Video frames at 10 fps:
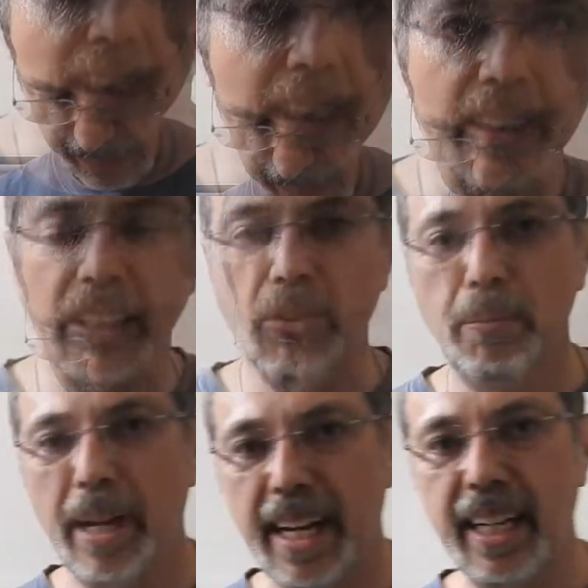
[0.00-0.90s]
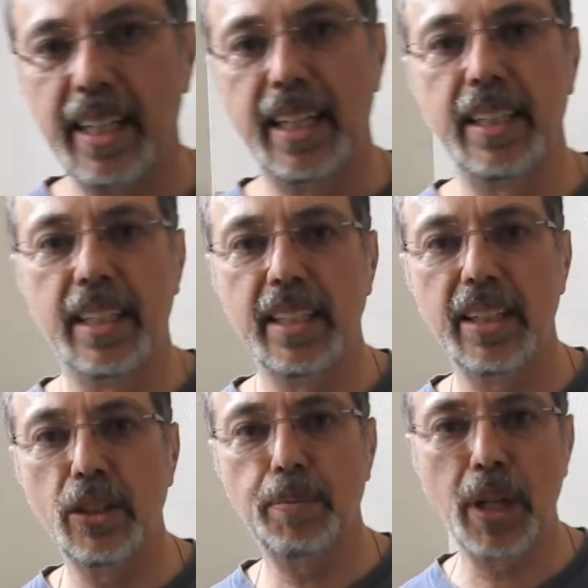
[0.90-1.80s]
So I'm back again. Now
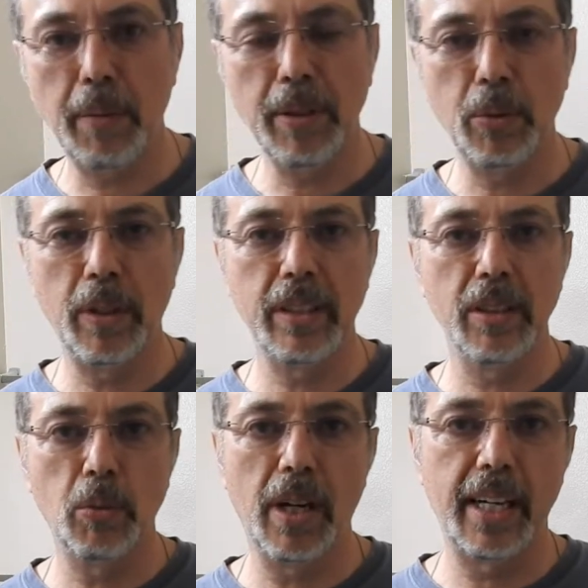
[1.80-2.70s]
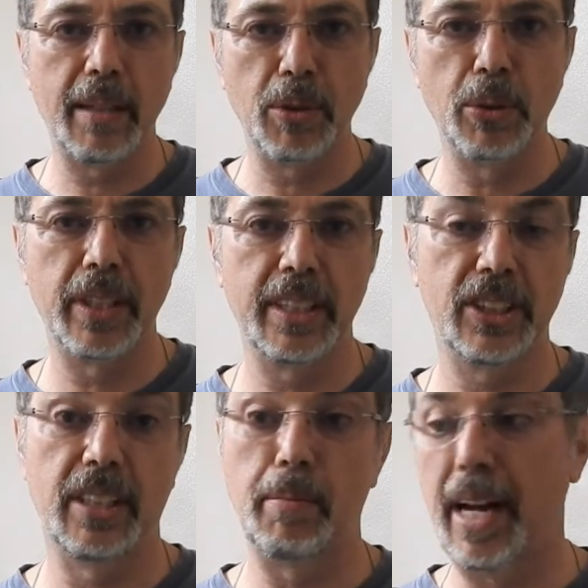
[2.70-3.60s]
you're probably wondering why I'm doing this
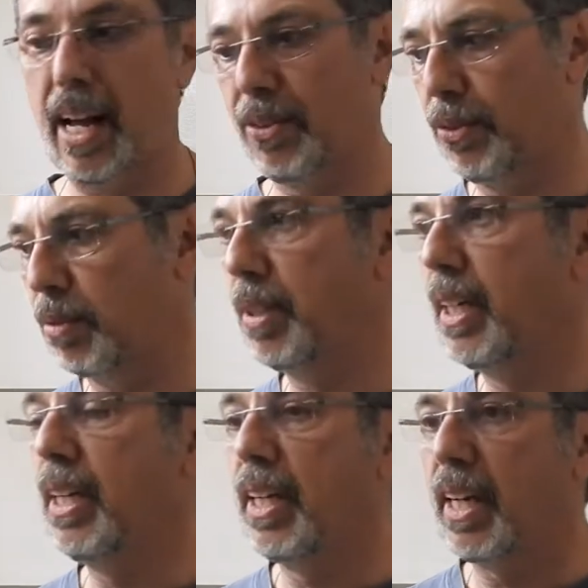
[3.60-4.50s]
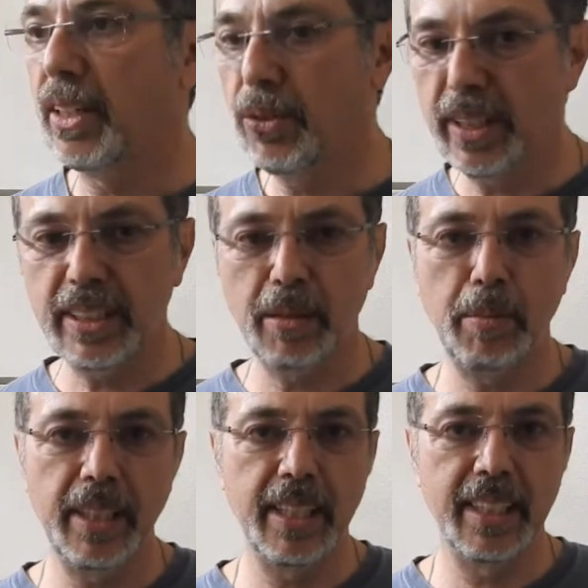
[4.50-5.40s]
in a bathroom. And the reason
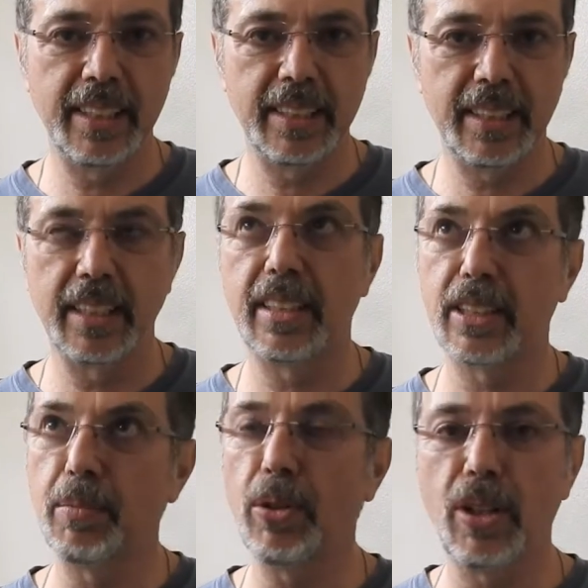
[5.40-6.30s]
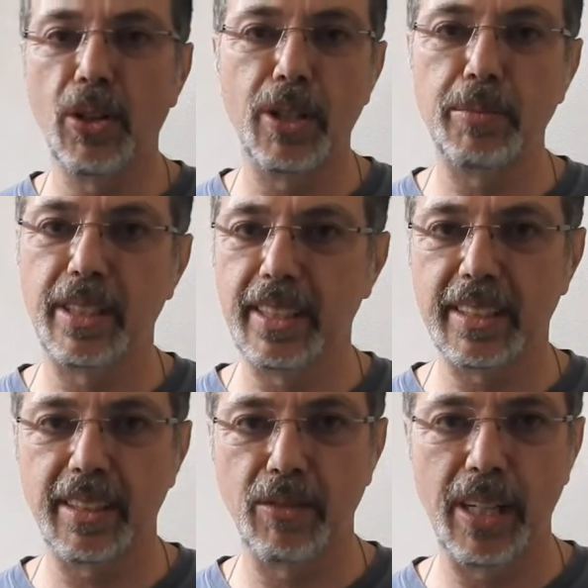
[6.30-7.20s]
being is that the smoke alarms in this
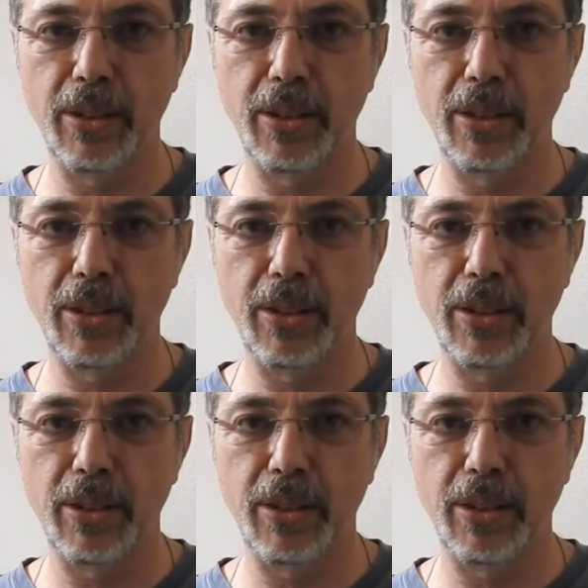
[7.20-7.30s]
rental